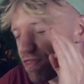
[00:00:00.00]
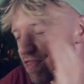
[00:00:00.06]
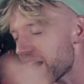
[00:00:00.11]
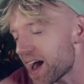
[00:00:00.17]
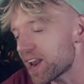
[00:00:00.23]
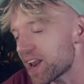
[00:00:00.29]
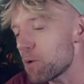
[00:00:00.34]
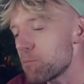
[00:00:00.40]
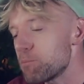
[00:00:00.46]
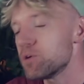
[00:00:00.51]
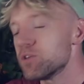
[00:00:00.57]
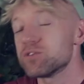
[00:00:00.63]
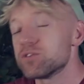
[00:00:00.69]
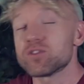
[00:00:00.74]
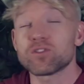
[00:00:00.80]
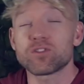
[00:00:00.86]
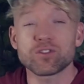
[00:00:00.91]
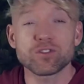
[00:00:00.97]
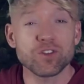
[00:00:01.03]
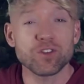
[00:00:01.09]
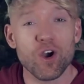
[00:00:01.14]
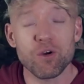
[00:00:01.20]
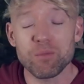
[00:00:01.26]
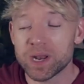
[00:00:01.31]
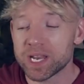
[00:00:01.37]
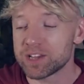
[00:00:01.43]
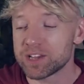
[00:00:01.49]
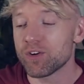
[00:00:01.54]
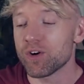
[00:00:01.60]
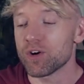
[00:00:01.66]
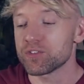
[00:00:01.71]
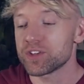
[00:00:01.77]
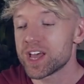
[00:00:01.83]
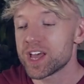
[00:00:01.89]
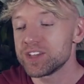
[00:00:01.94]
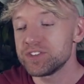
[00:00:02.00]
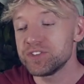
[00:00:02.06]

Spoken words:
That opens so many doors.